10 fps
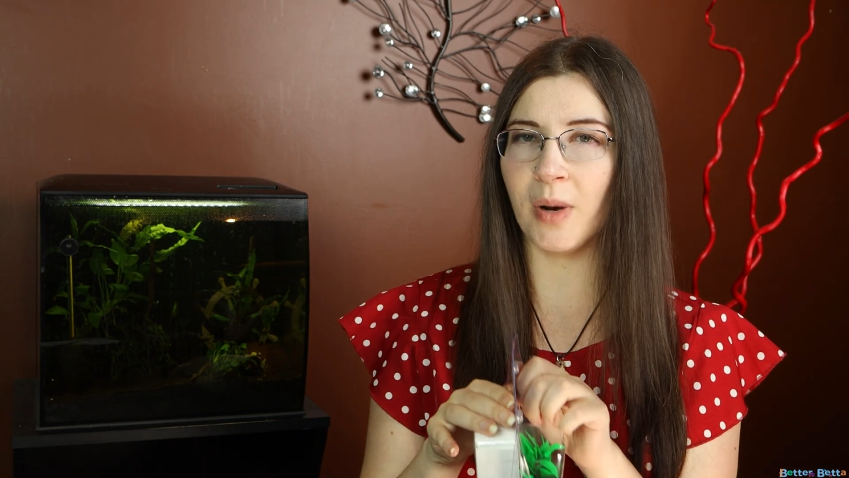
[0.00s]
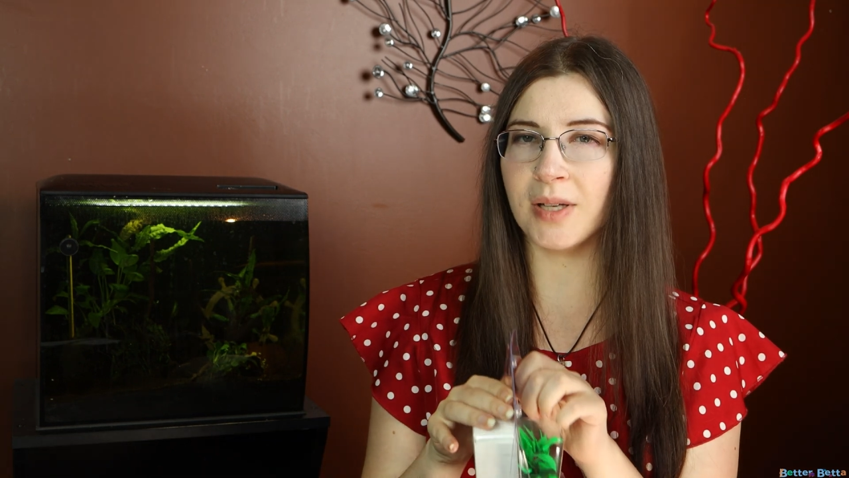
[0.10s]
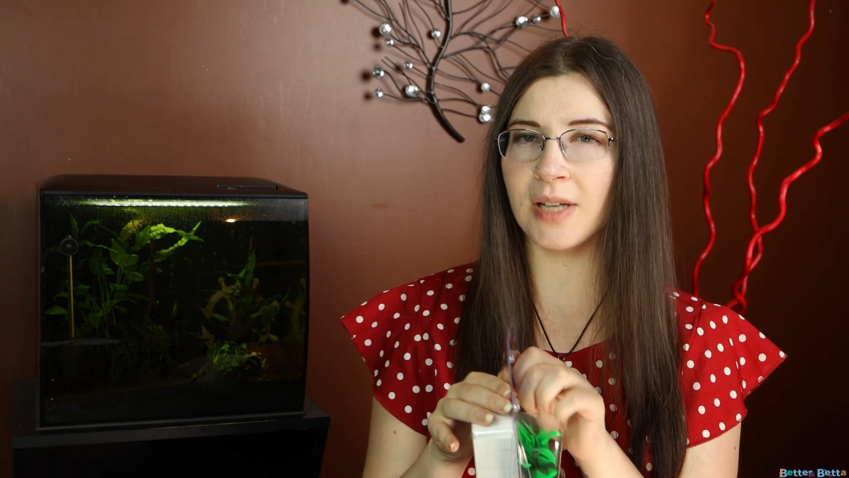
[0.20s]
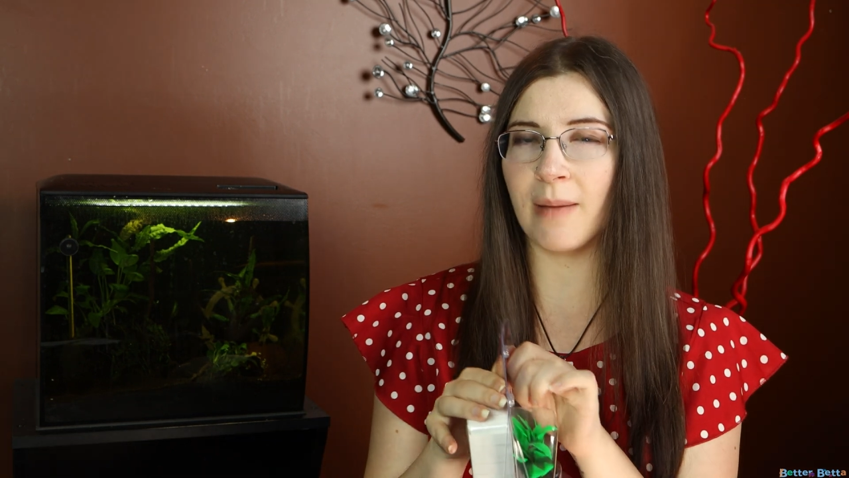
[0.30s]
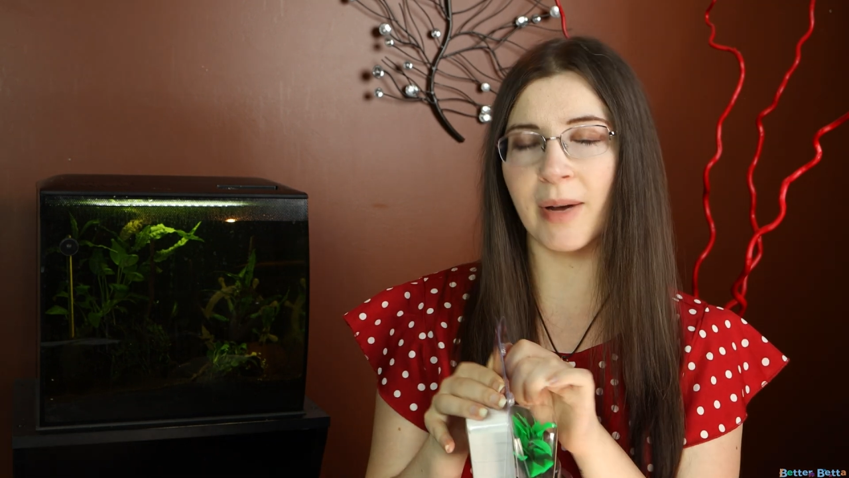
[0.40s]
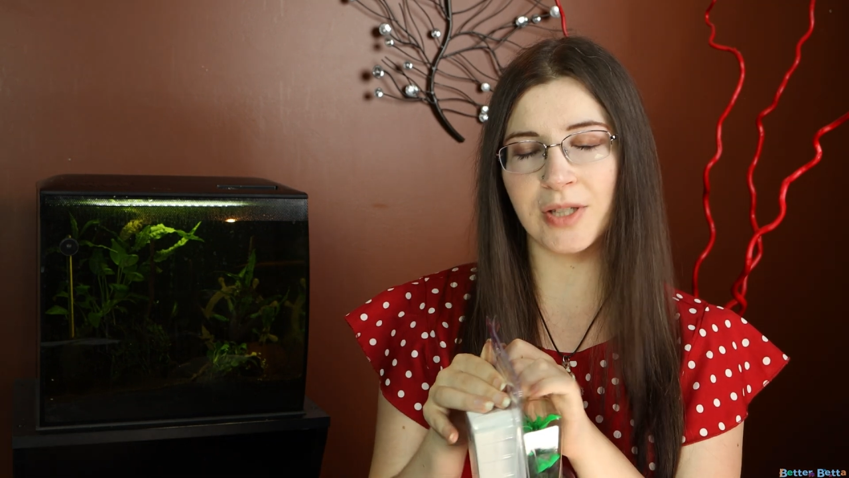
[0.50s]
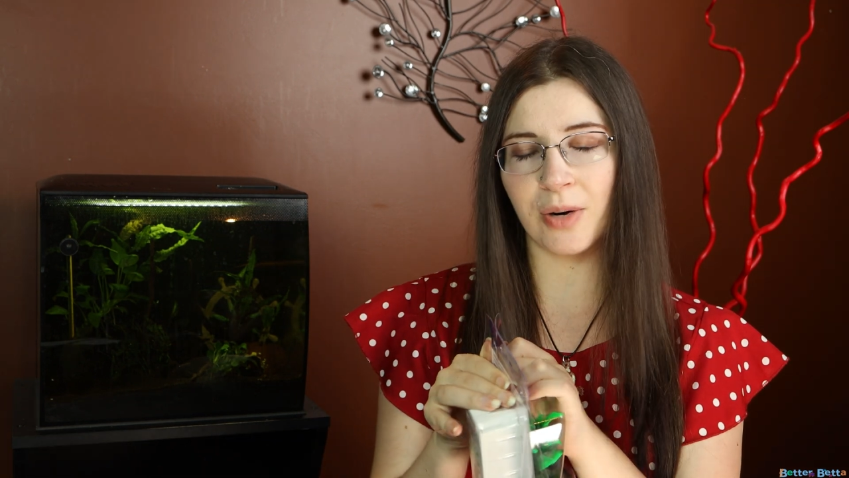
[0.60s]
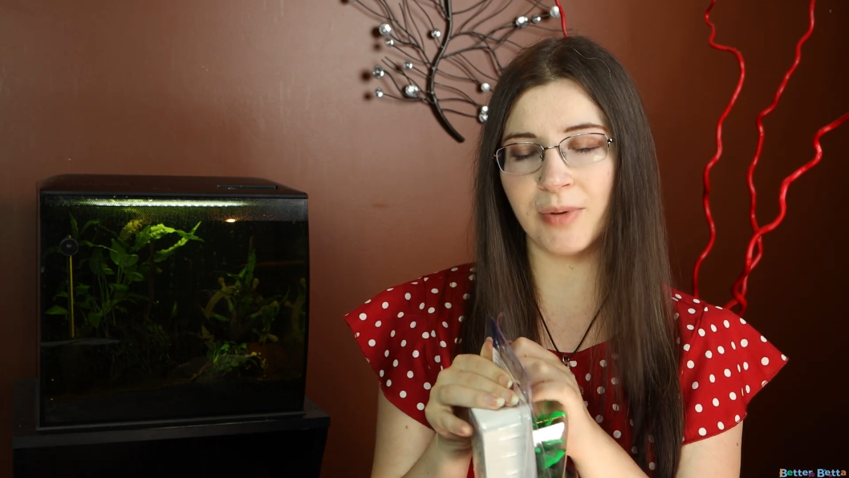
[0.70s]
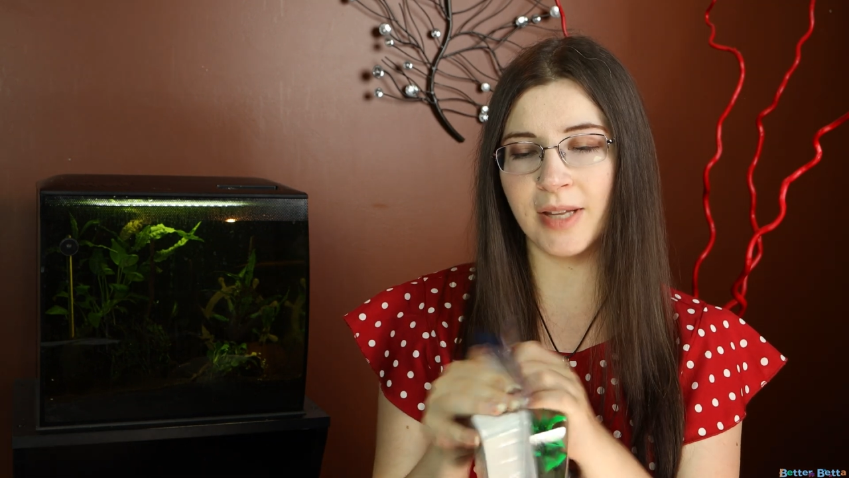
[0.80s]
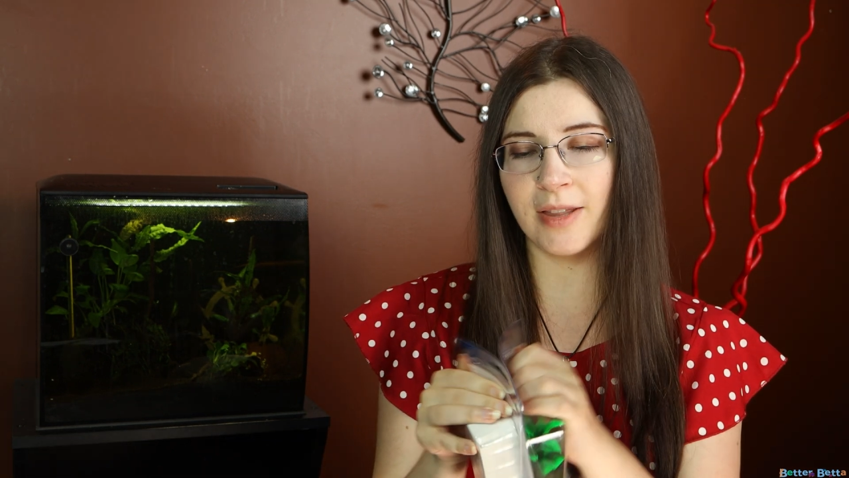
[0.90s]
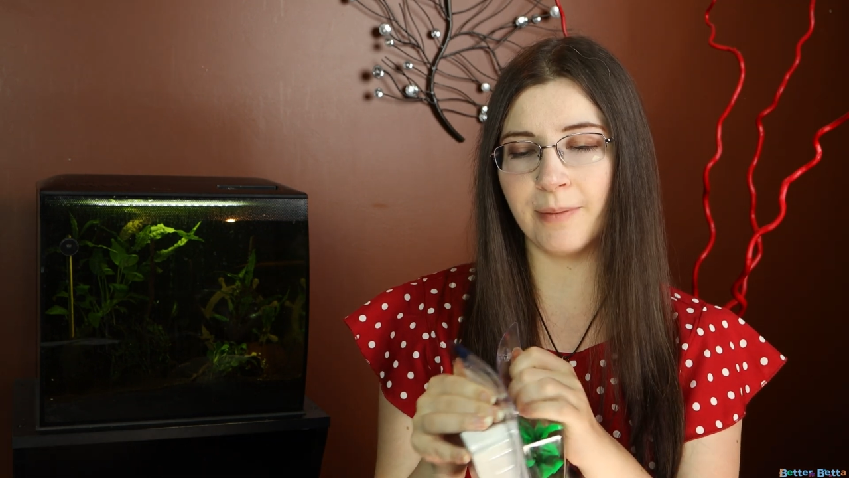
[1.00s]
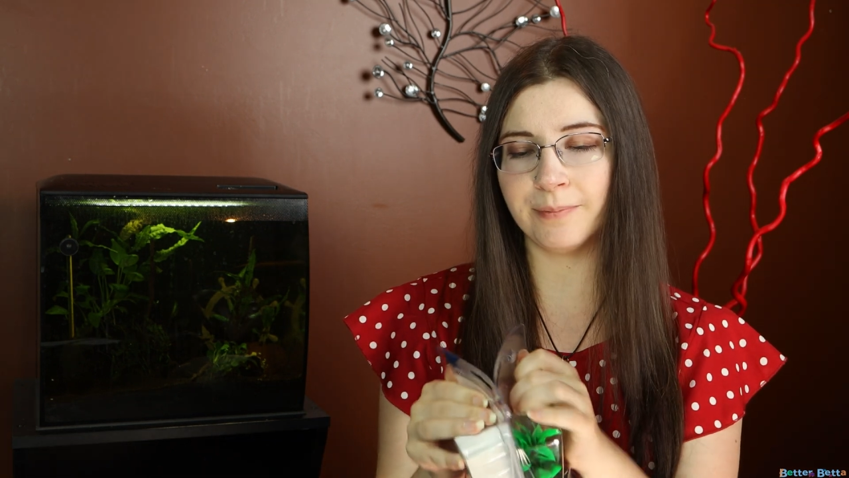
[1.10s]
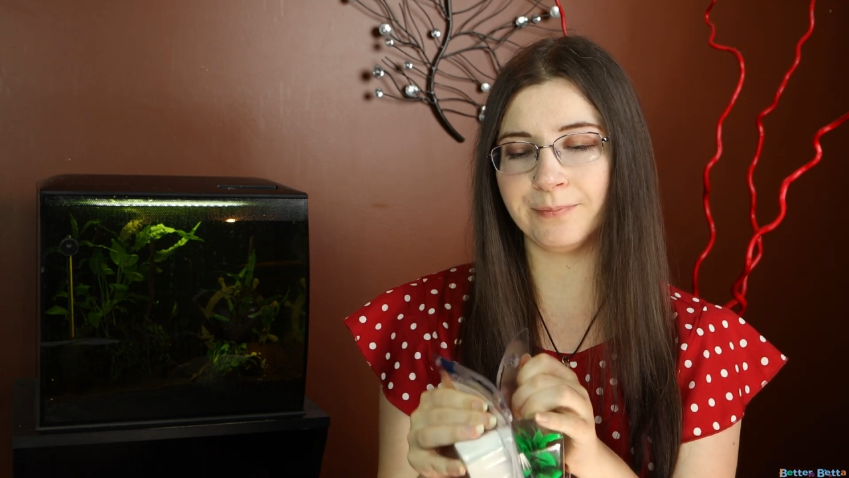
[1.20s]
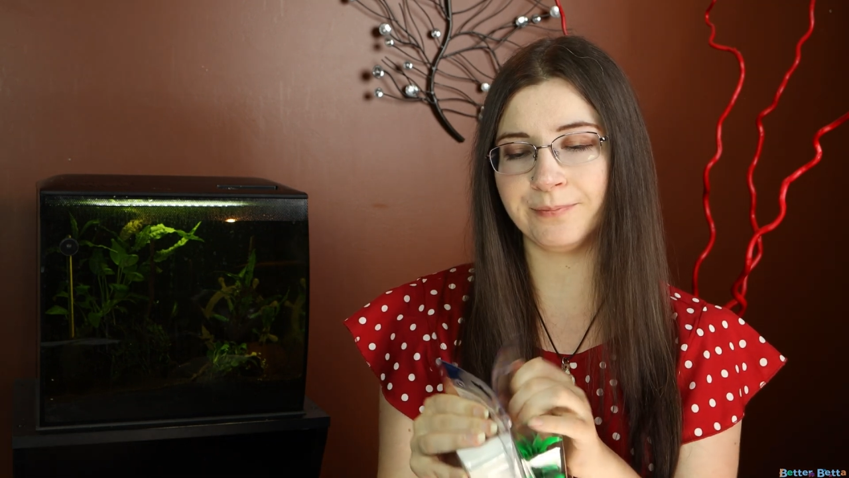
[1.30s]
one time I don't need them.